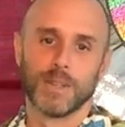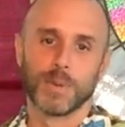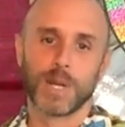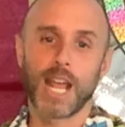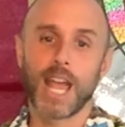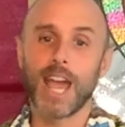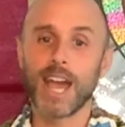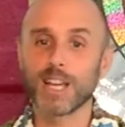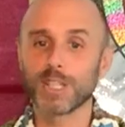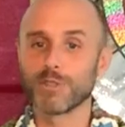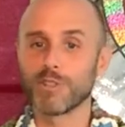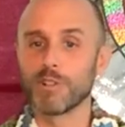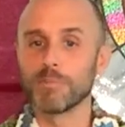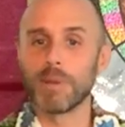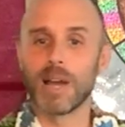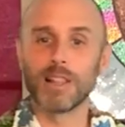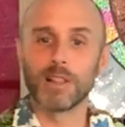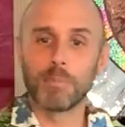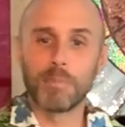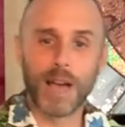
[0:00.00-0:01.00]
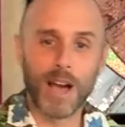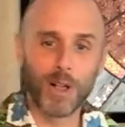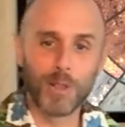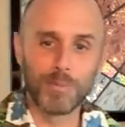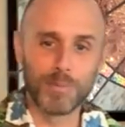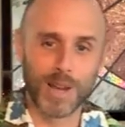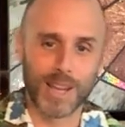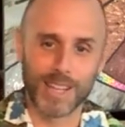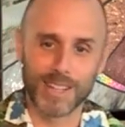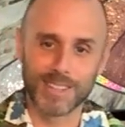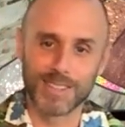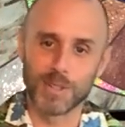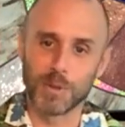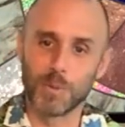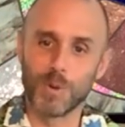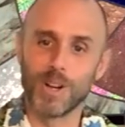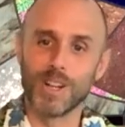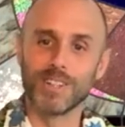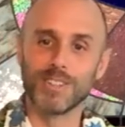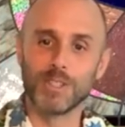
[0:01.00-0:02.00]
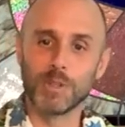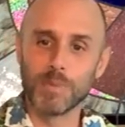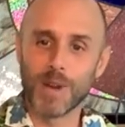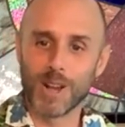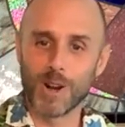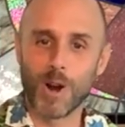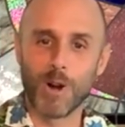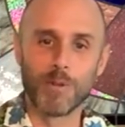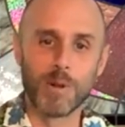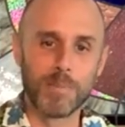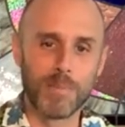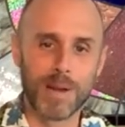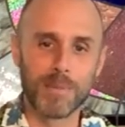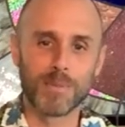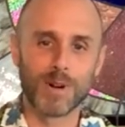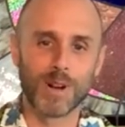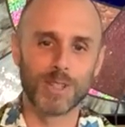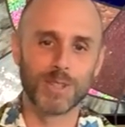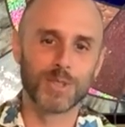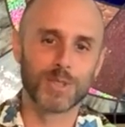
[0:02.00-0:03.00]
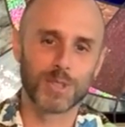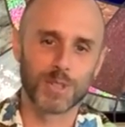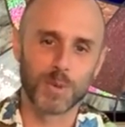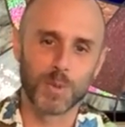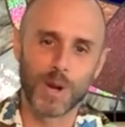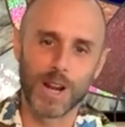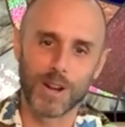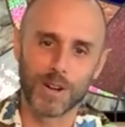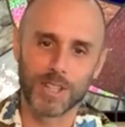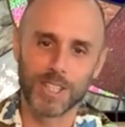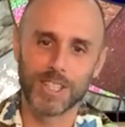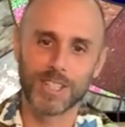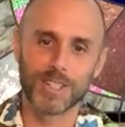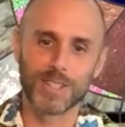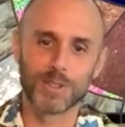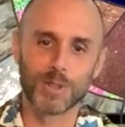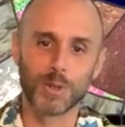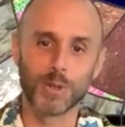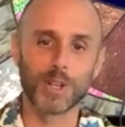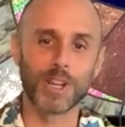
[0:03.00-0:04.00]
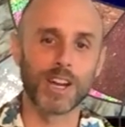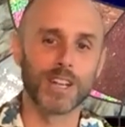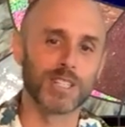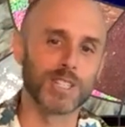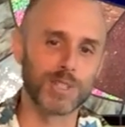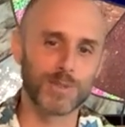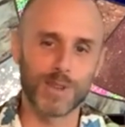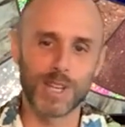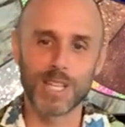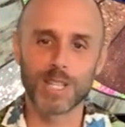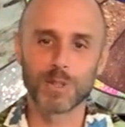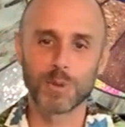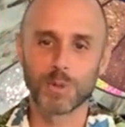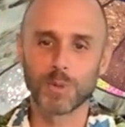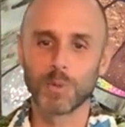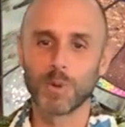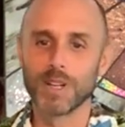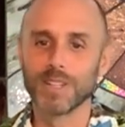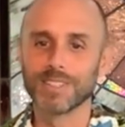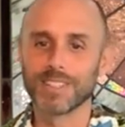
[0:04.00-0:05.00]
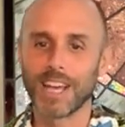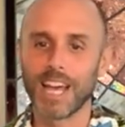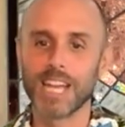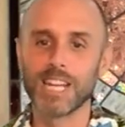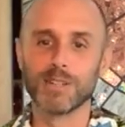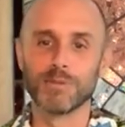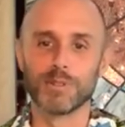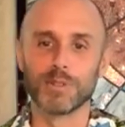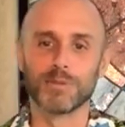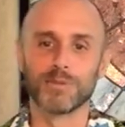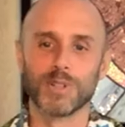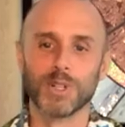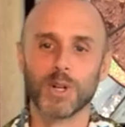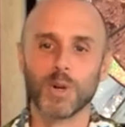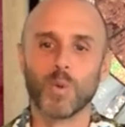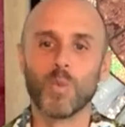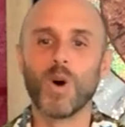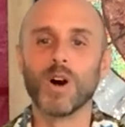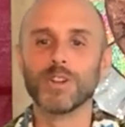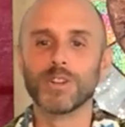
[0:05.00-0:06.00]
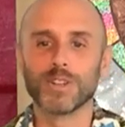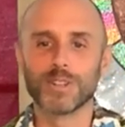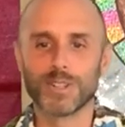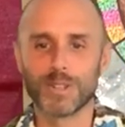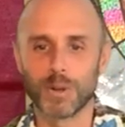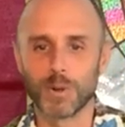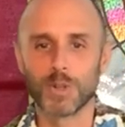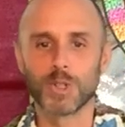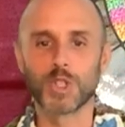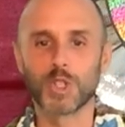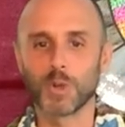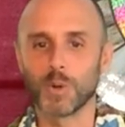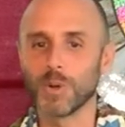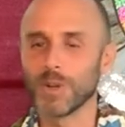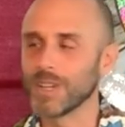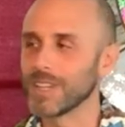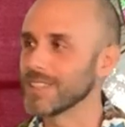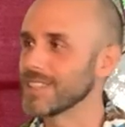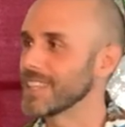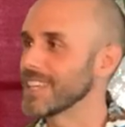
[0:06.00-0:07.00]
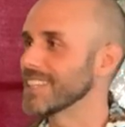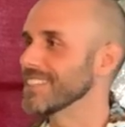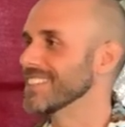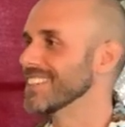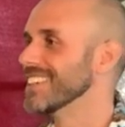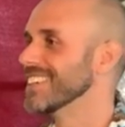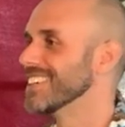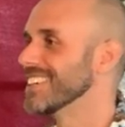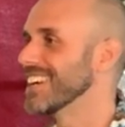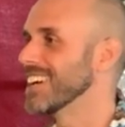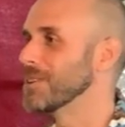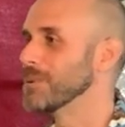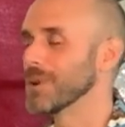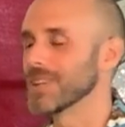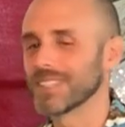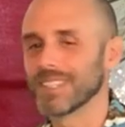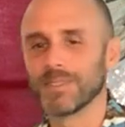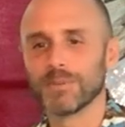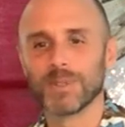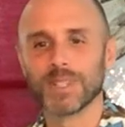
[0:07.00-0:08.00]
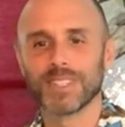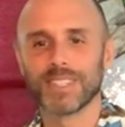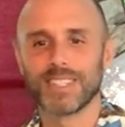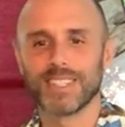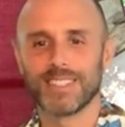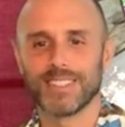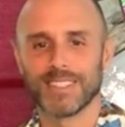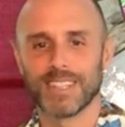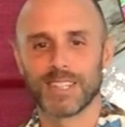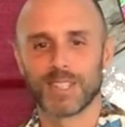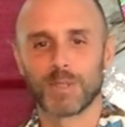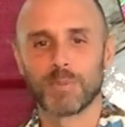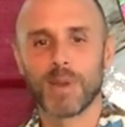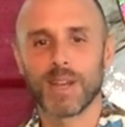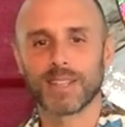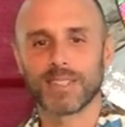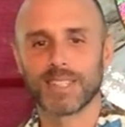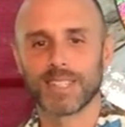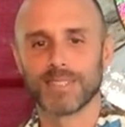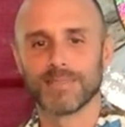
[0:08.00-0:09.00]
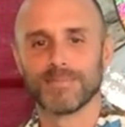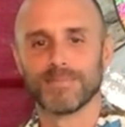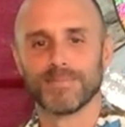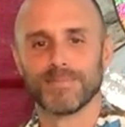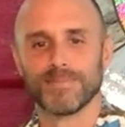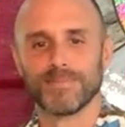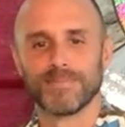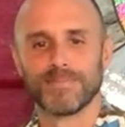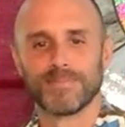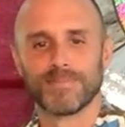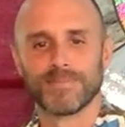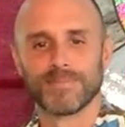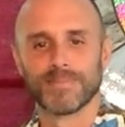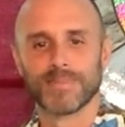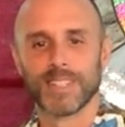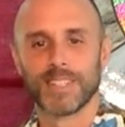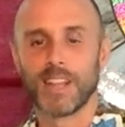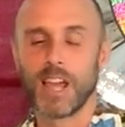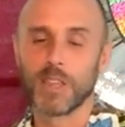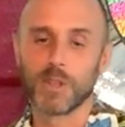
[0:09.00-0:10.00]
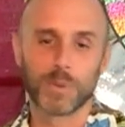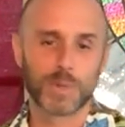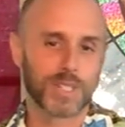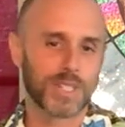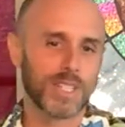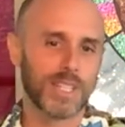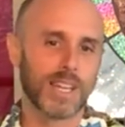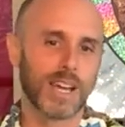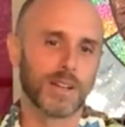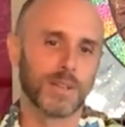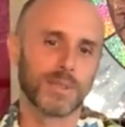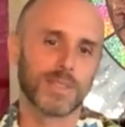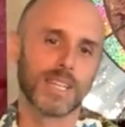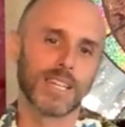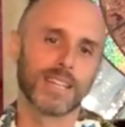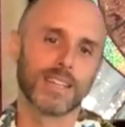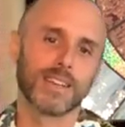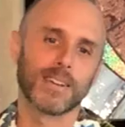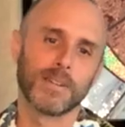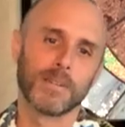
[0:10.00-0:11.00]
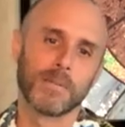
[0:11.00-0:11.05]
When I asked for my lapel mic, the one you might all remember I used to wear here, the look on his face was one kind of wonder or joy that I wasn't really expecting. Neither was he, I don't think.